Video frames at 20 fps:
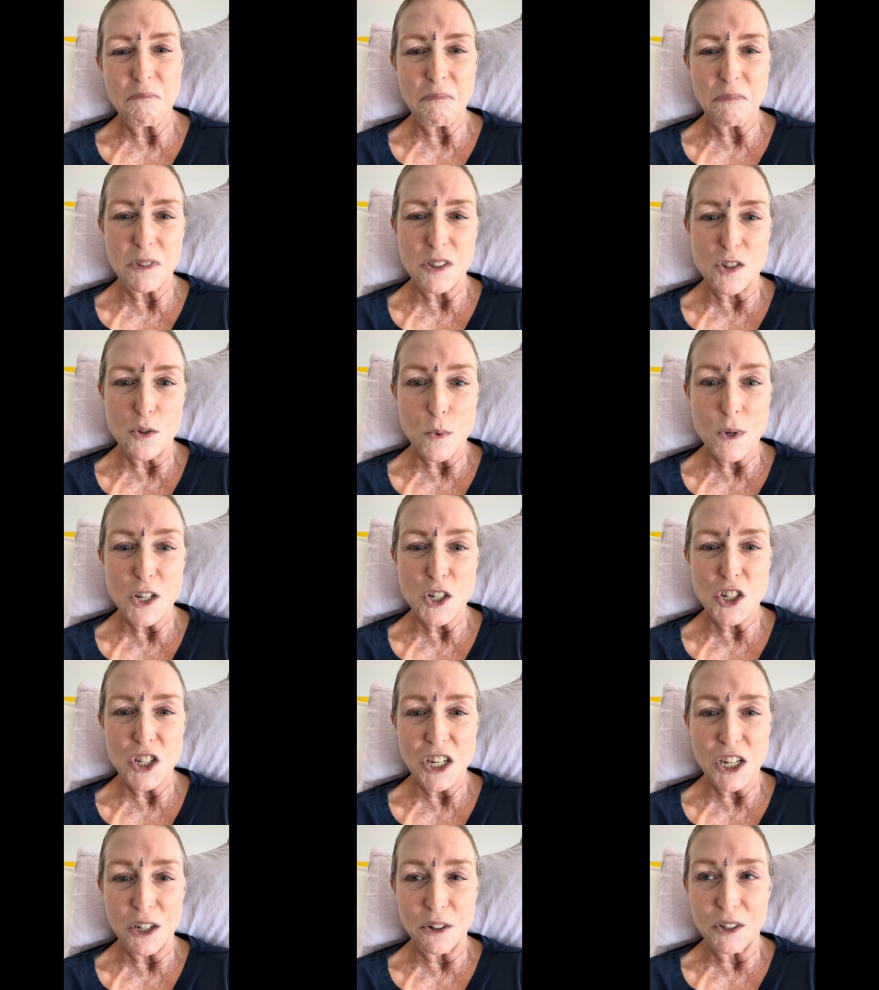
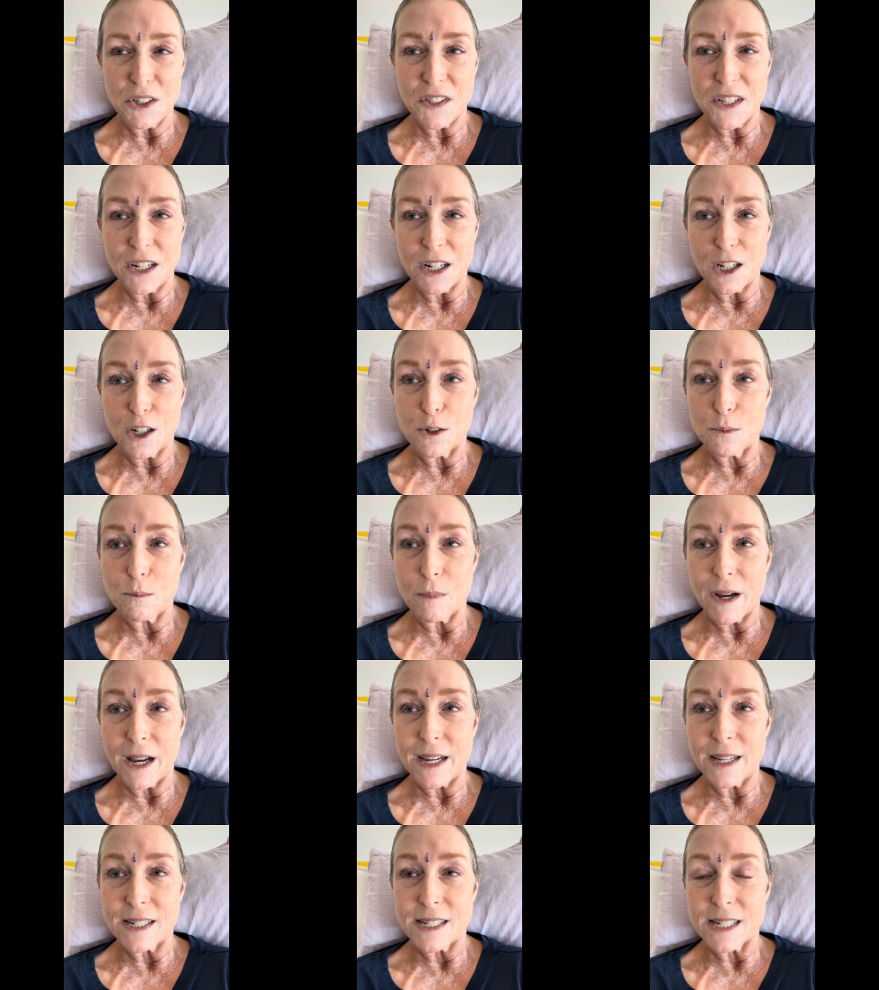squinchy here and there,
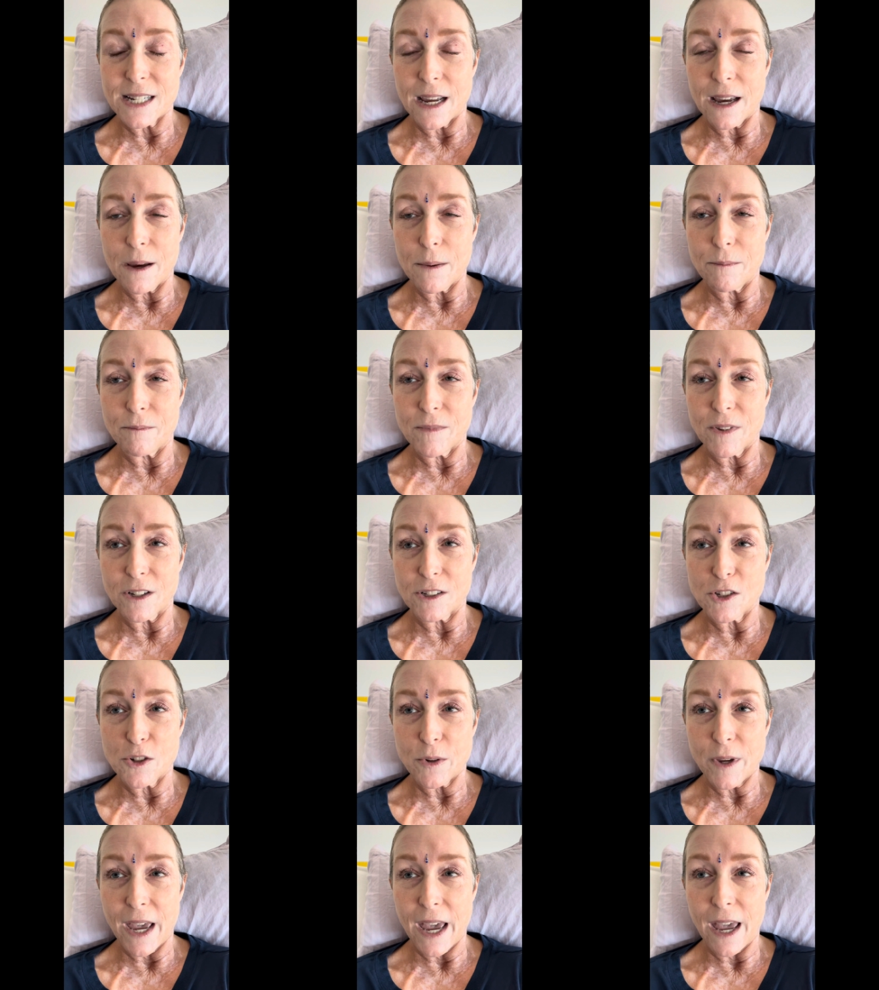but felt
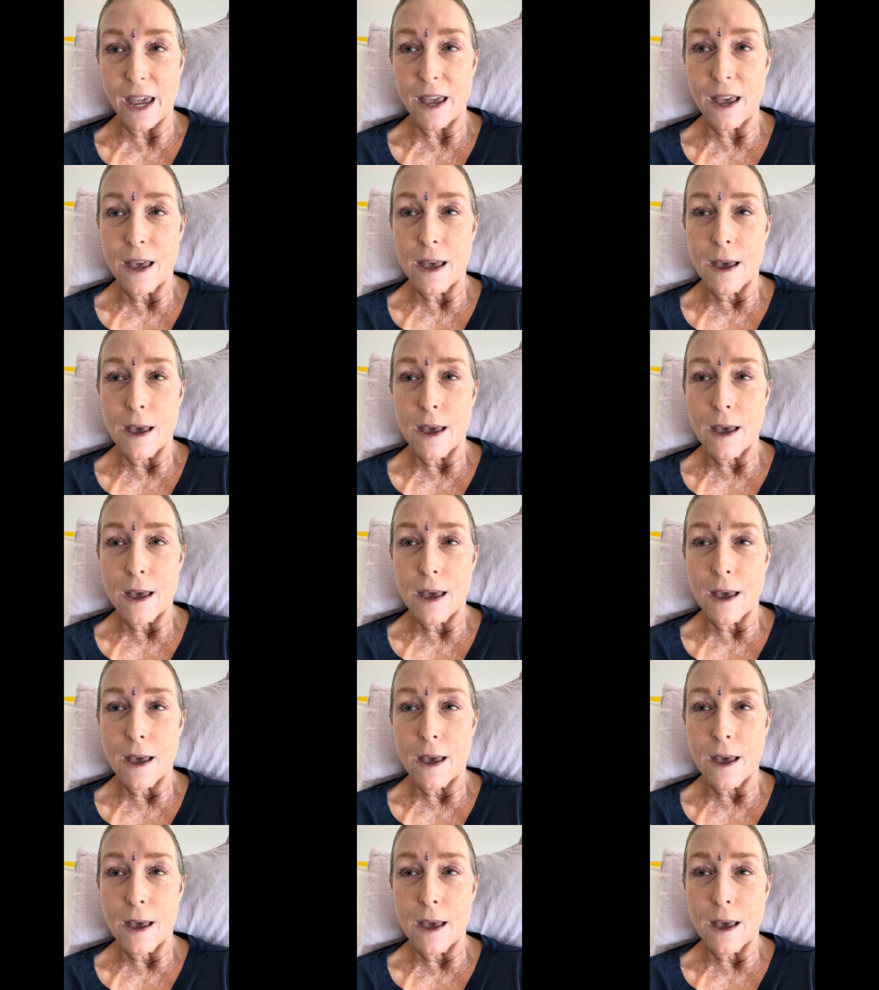okay.